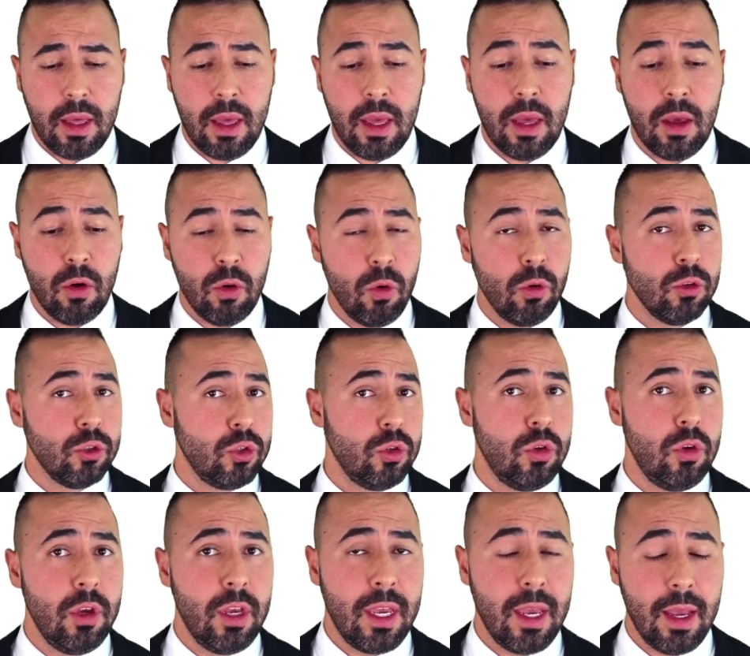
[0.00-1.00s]
And
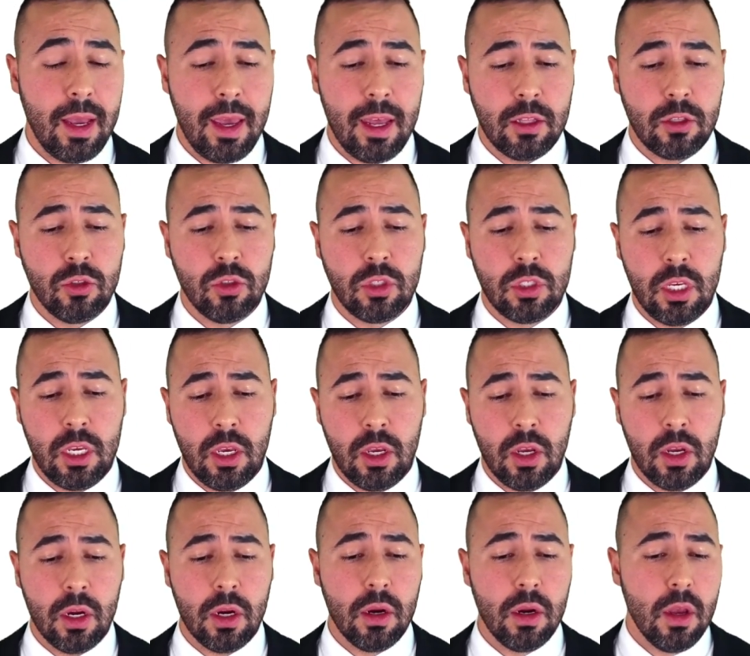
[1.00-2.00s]
also you can get to see
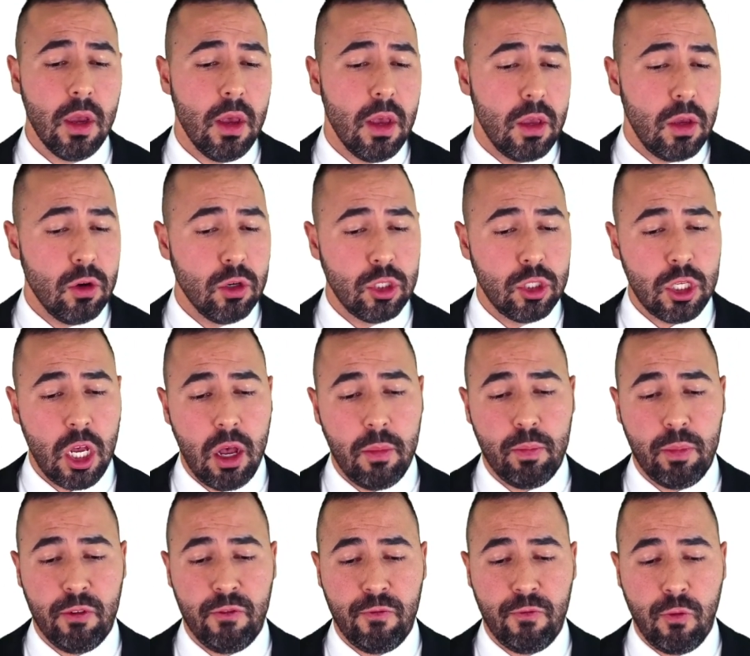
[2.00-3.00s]
here your
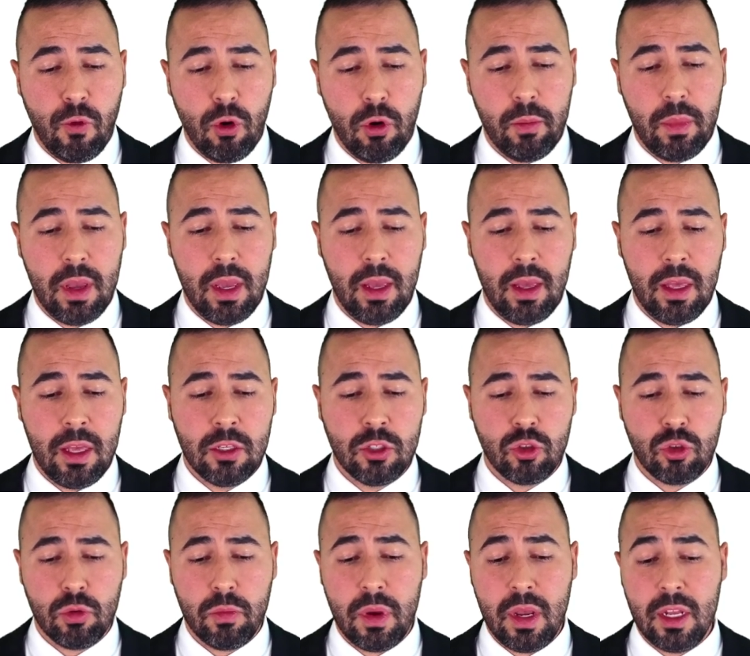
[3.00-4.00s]
top performing
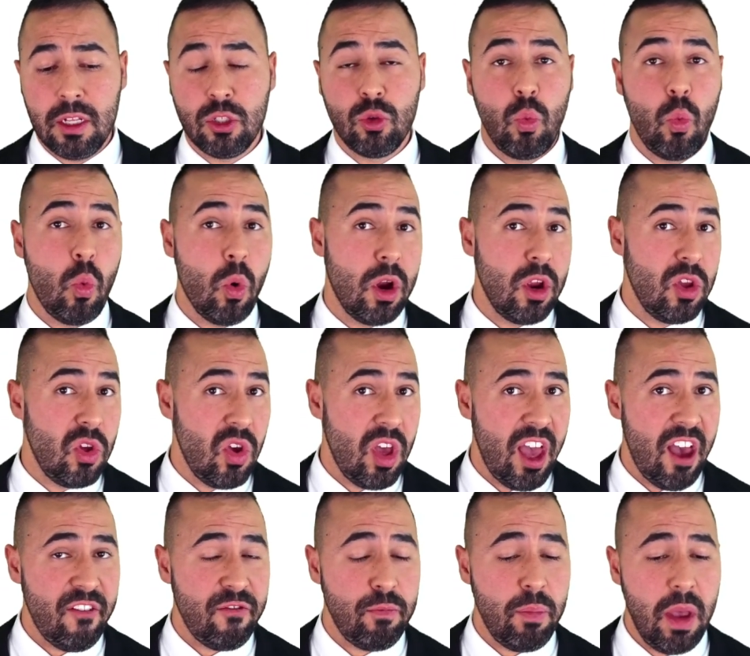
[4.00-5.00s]
instruments, where you
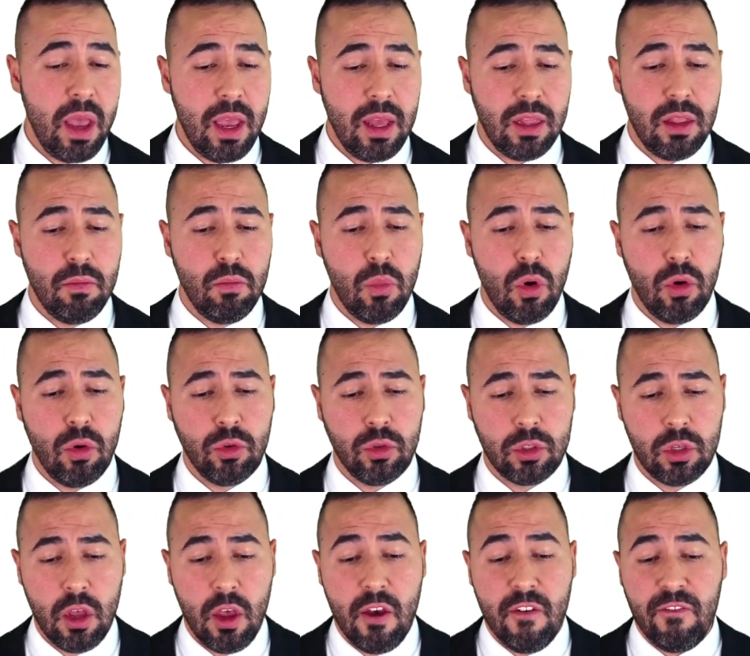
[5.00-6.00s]
have paid the
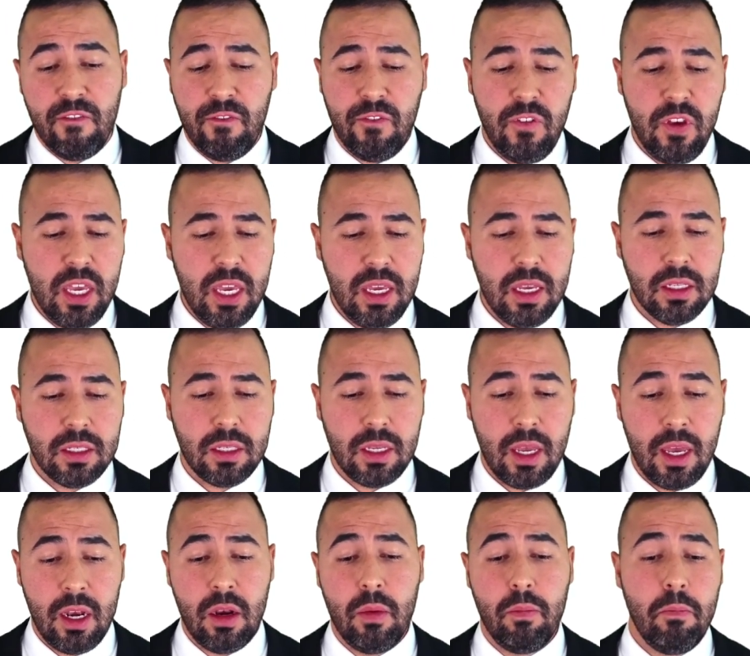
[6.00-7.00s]
most fees,
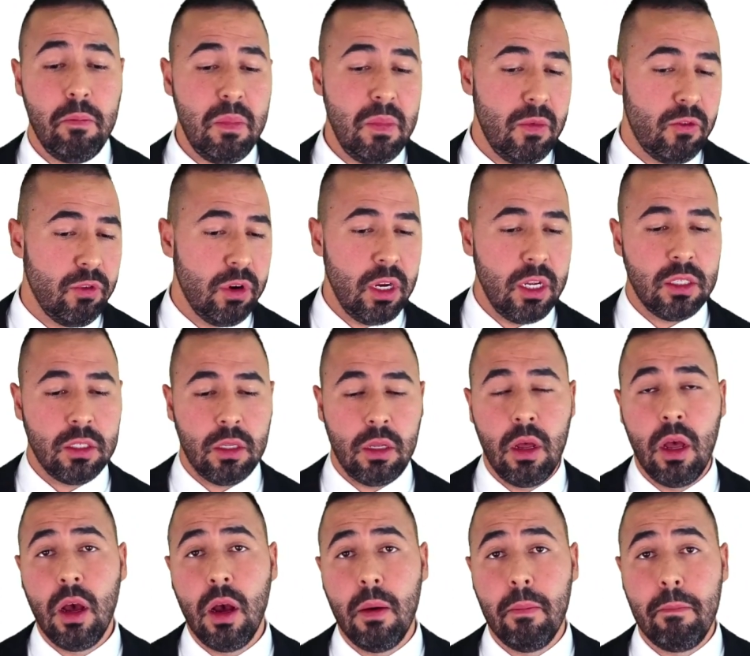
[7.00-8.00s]
and
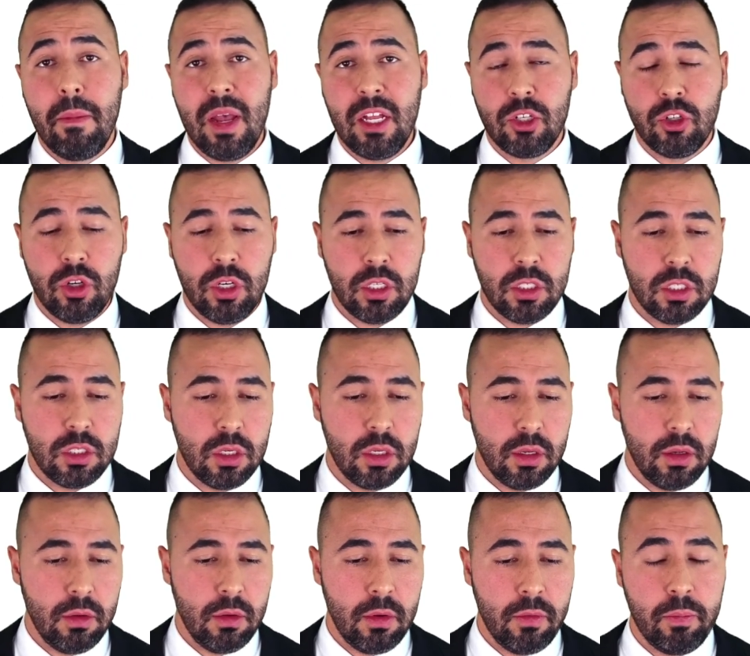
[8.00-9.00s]
metrics
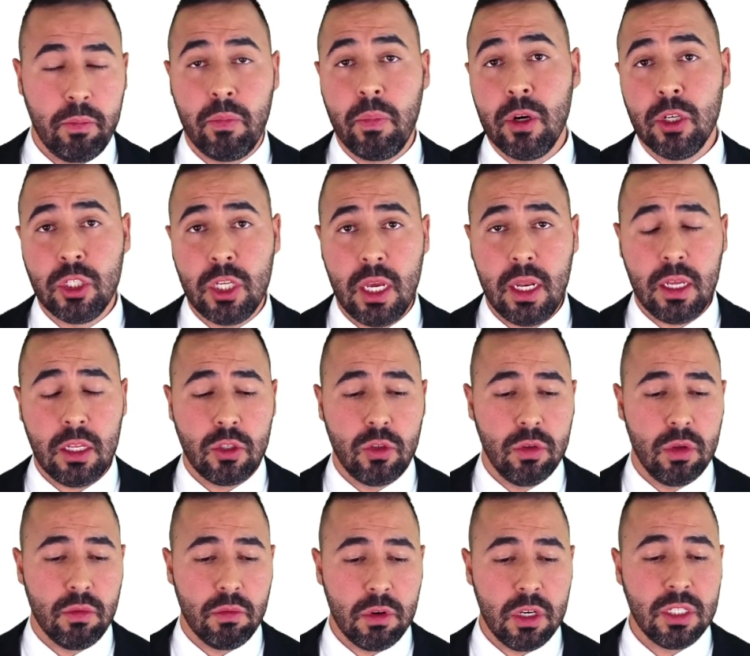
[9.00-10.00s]
pertaining
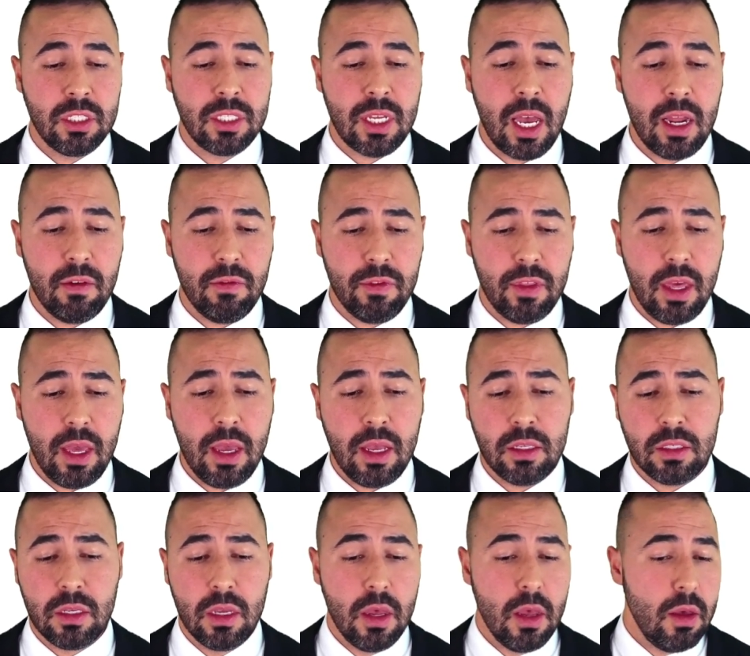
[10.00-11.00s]
to the risk side of
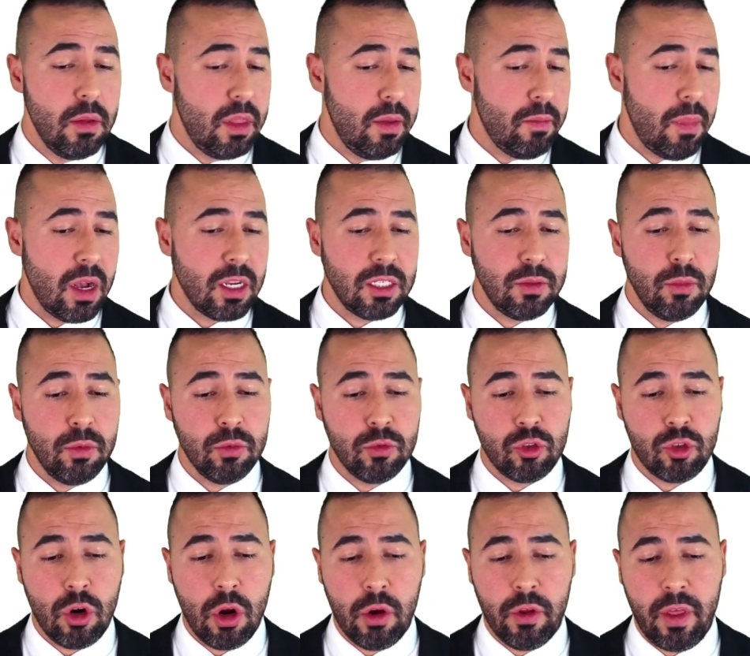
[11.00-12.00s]
things, the maximum
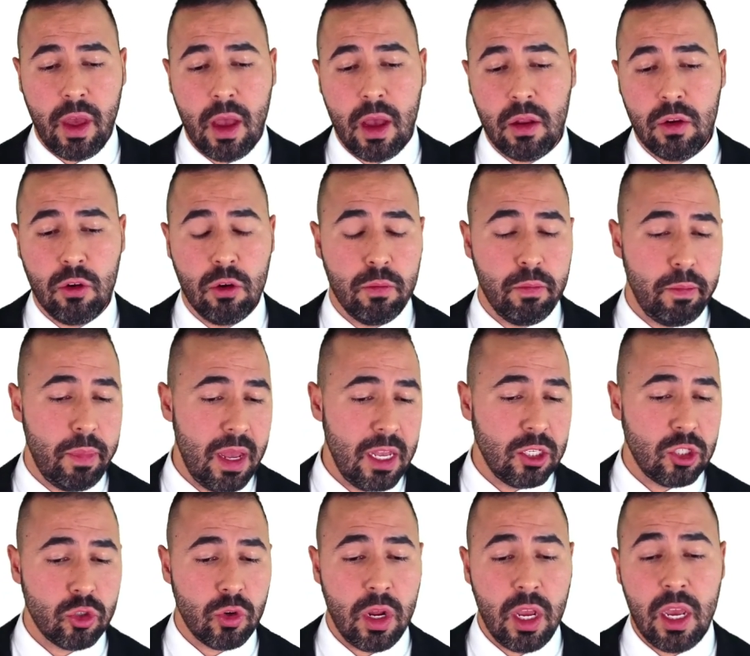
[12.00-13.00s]
drawdown, your
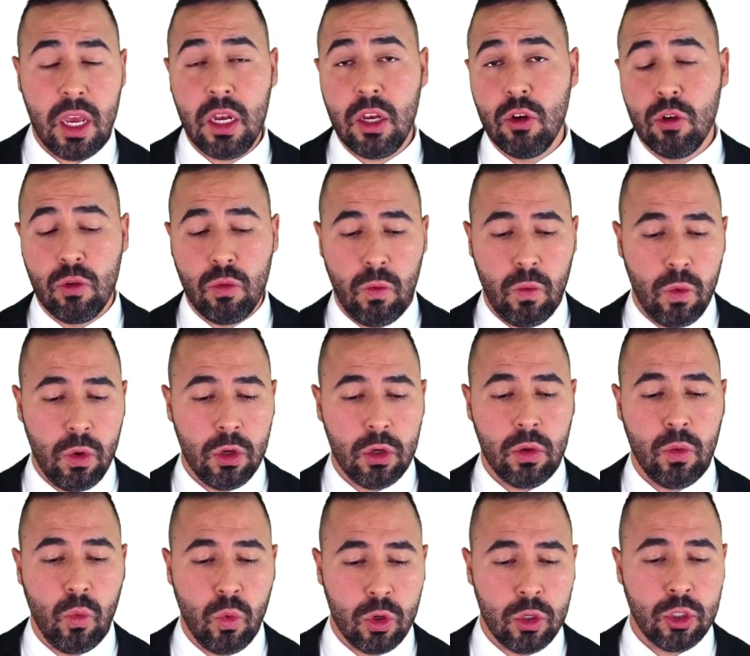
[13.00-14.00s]
best trade, your
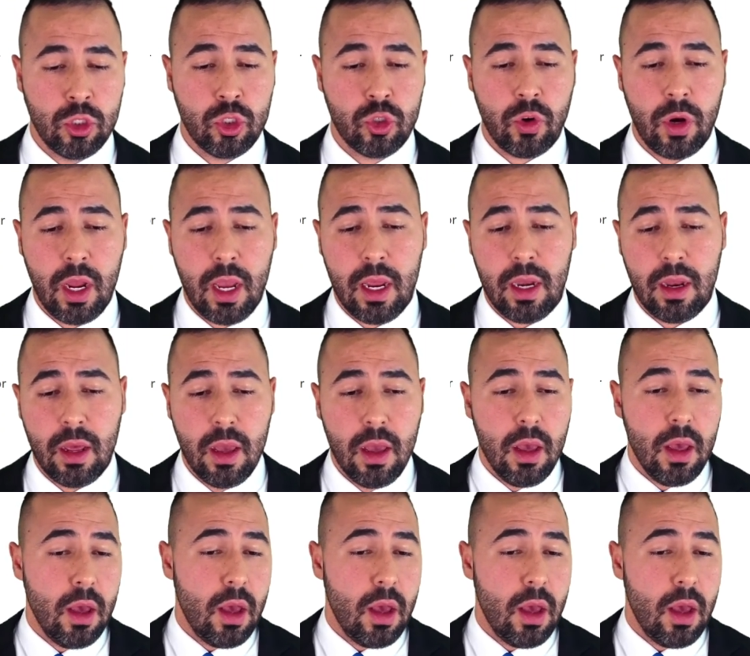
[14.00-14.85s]
worst trade,